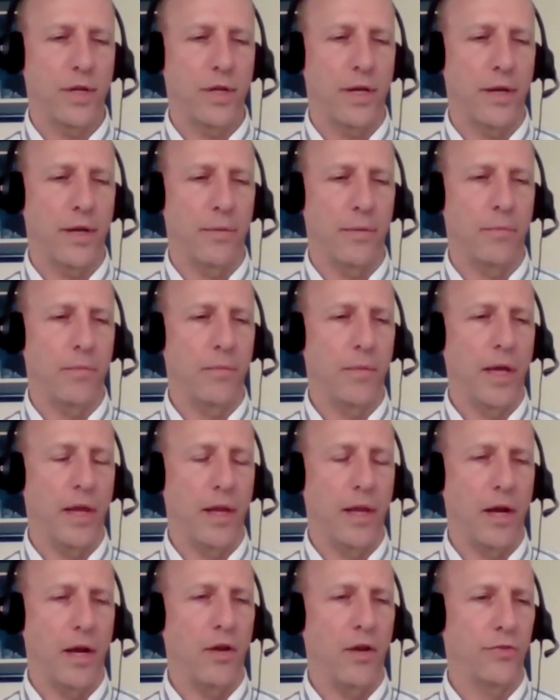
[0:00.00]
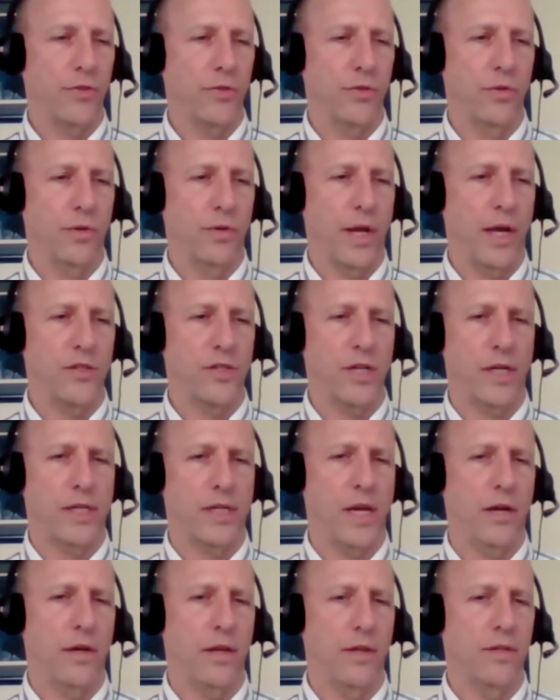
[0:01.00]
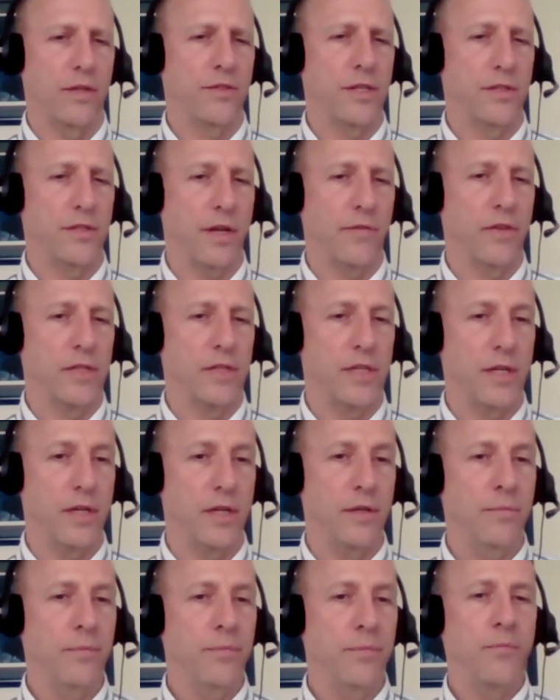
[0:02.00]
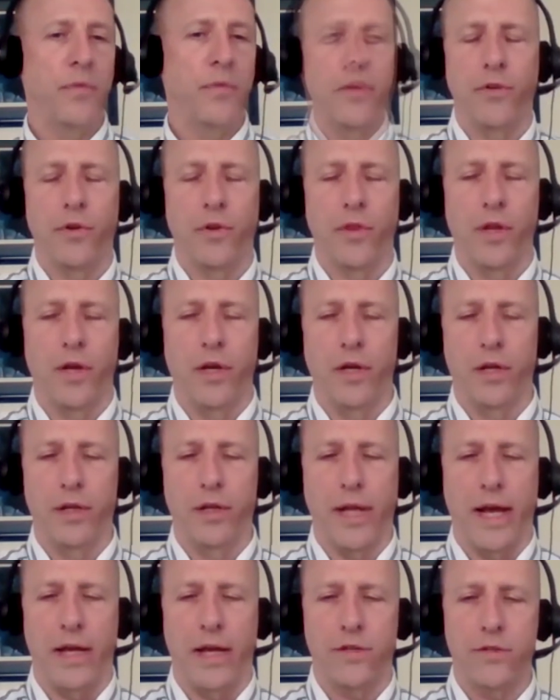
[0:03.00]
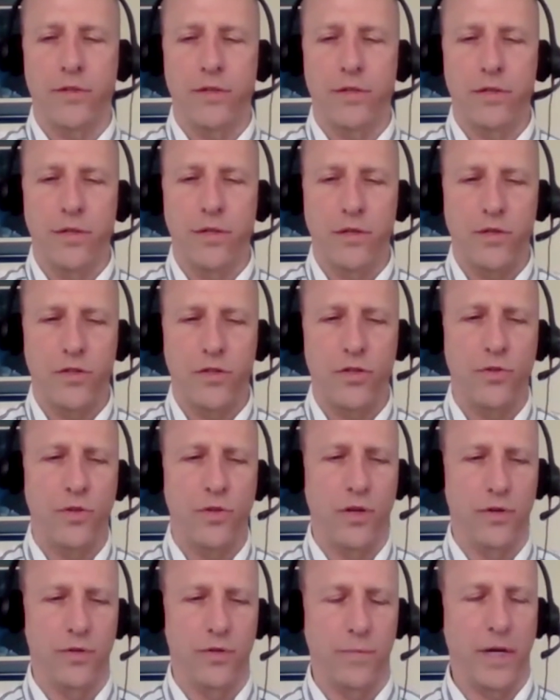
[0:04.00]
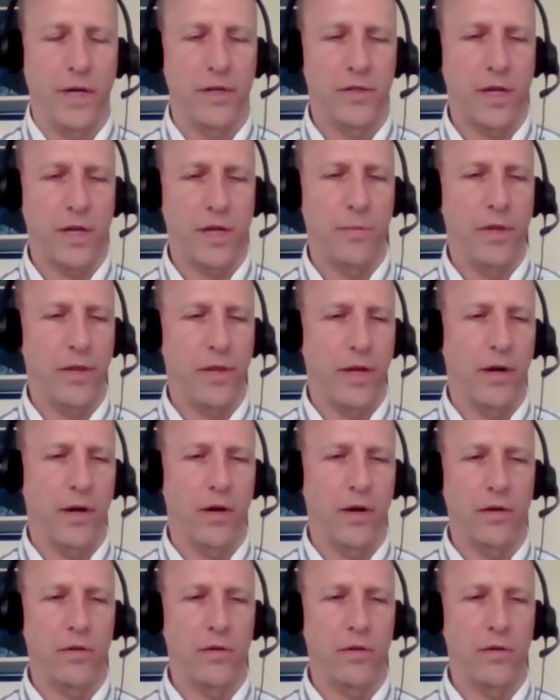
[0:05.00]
Um, and I also got checked out in the C seventeen for the last two years of my assignment there.